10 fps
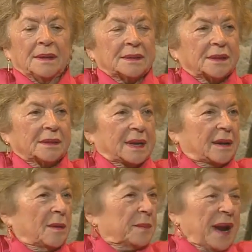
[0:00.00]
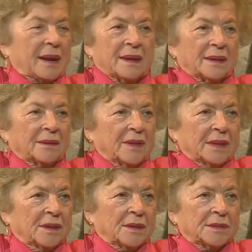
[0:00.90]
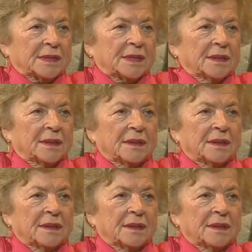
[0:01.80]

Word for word: so they come knock in the windows.